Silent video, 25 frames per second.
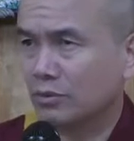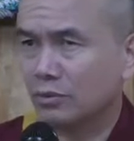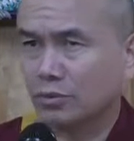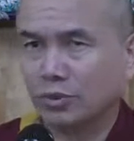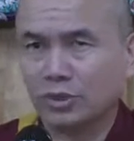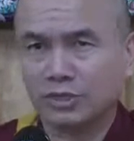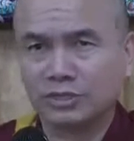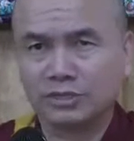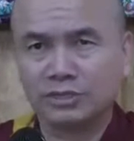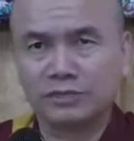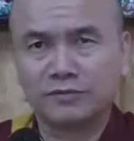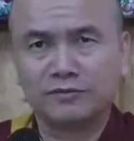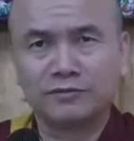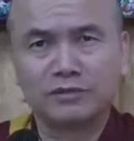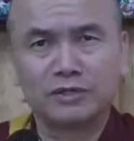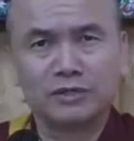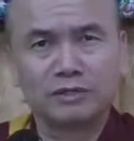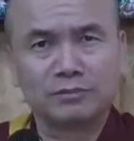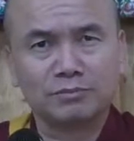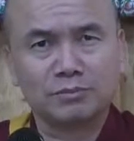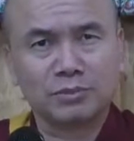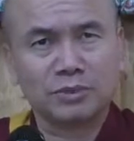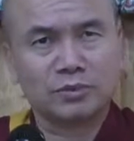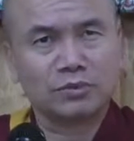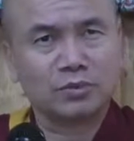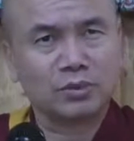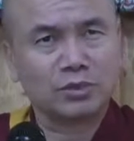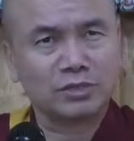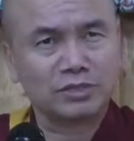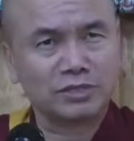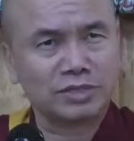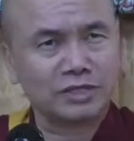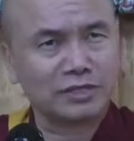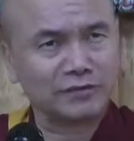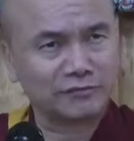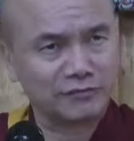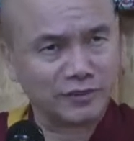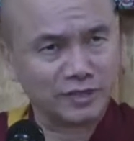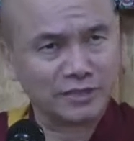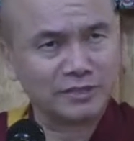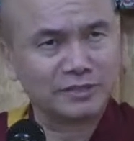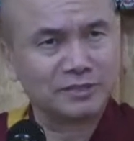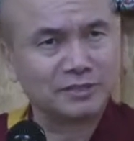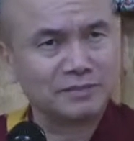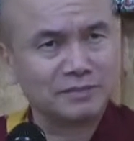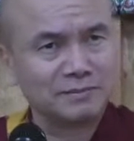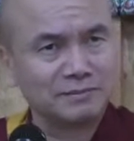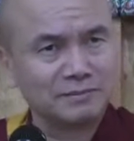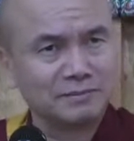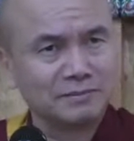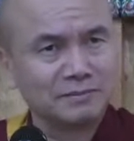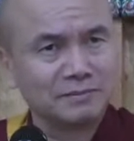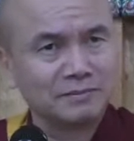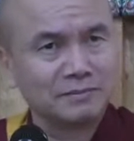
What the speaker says: was the river, the water like very clean?